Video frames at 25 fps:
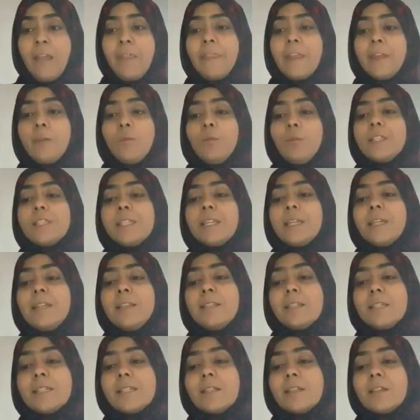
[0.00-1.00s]
Then we
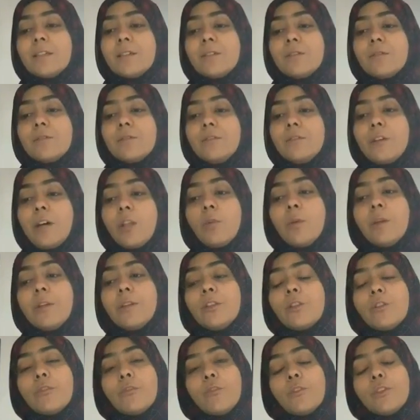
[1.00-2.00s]
sent, following
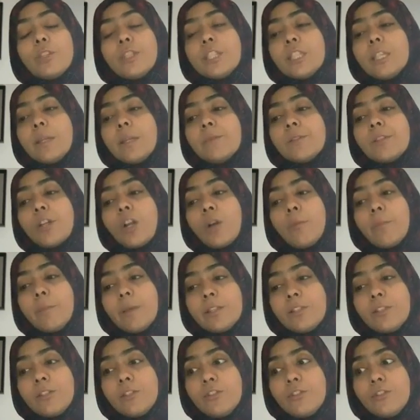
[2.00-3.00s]
their footsteps, our
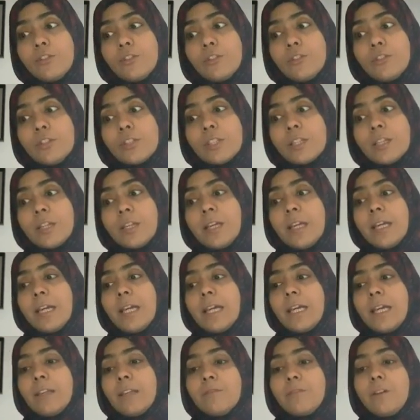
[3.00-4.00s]
messengers,
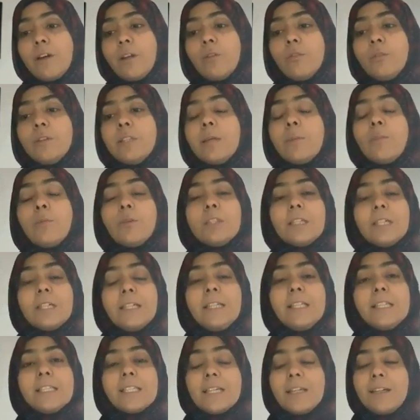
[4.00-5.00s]
and followed them with
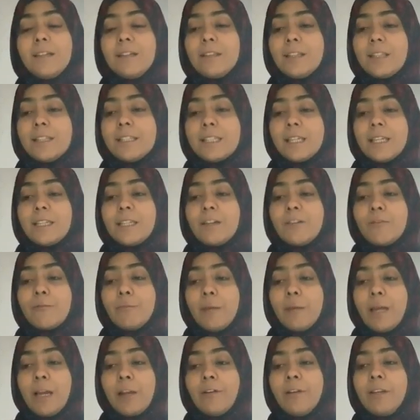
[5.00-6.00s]
Isa, the son of
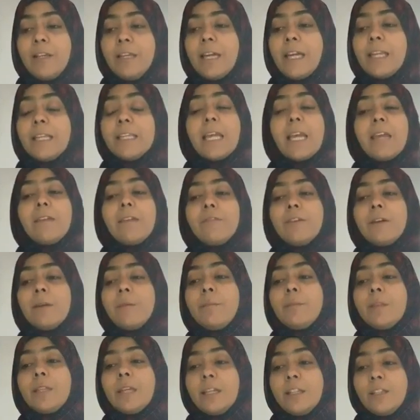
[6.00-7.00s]
Mary, and gave
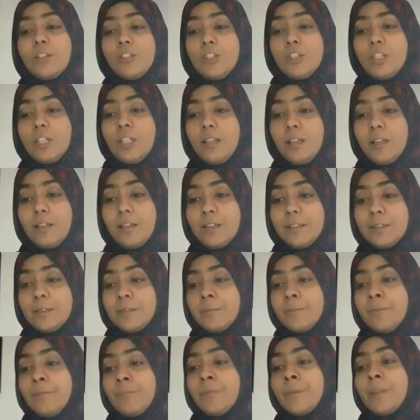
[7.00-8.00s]
him the Injil.
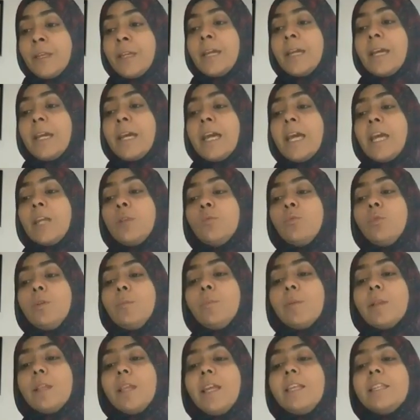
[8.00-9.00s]
And we
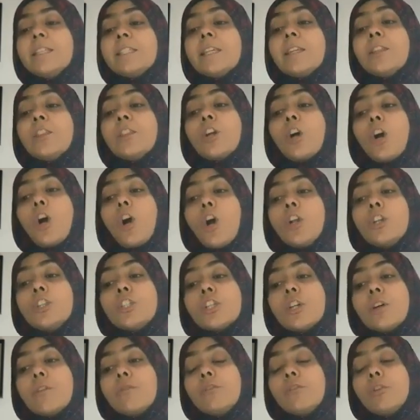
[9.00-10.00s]
placed in the
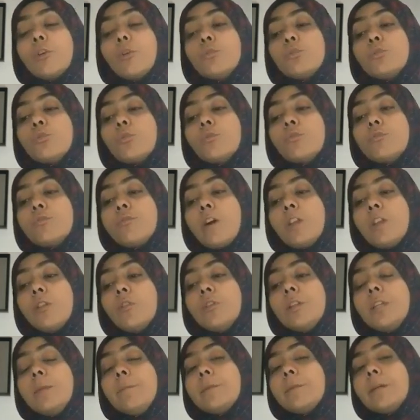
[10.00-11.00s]
hearts of those who
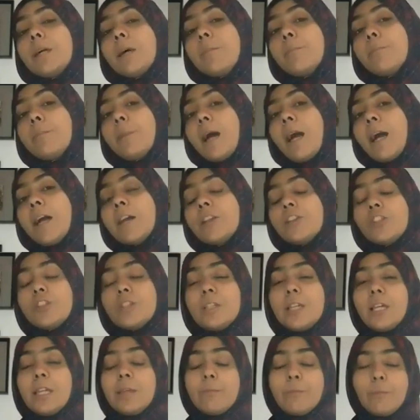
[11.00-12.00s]
followed him
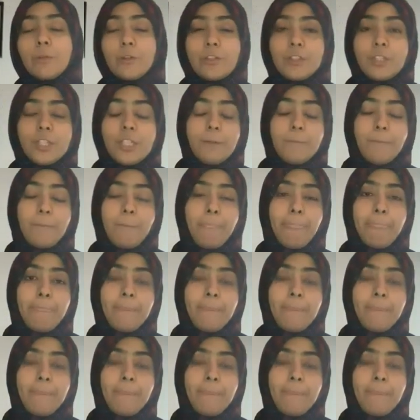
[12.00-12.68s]
compassion and mercy.